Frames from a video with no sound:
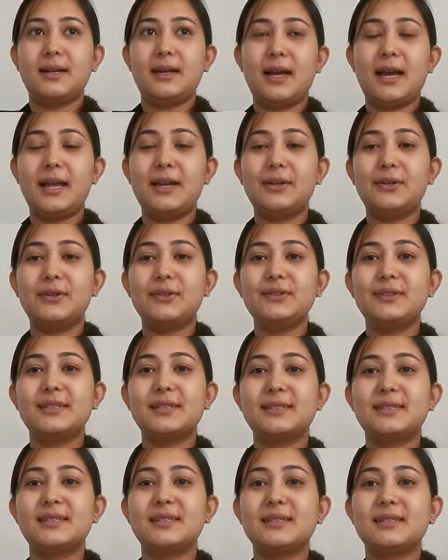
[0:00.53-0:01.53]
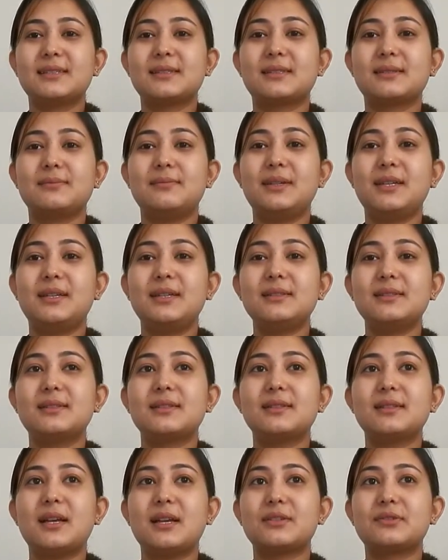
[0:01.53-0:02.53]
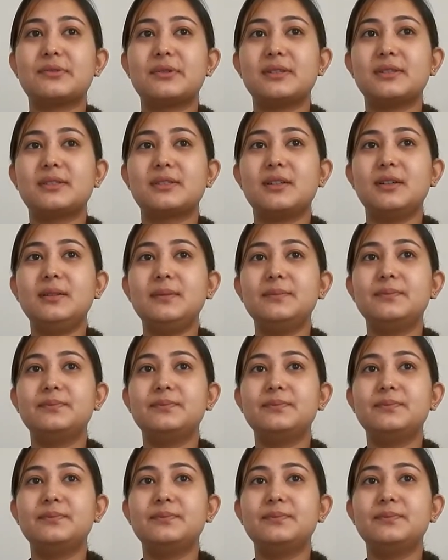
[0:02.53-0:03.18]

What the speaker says: Hello, this is me, Sinja Shrestha.